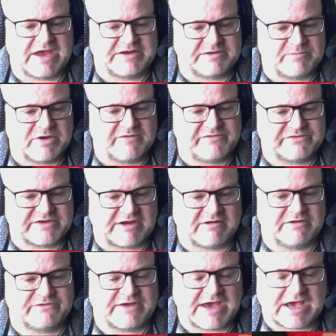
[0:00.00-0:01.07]
Eddie Murphy's
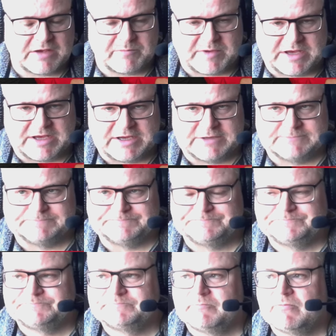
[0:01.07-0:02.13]
character Akbar,
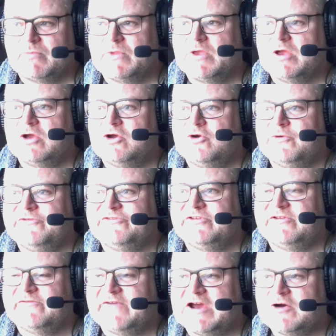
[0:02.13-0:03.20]
who is
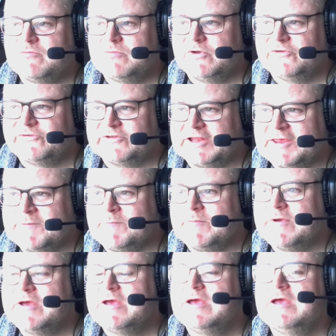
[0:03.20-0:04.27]
a devout
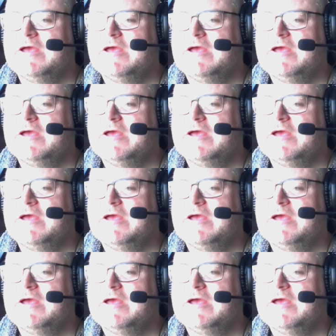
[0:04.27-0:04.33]
Muslim,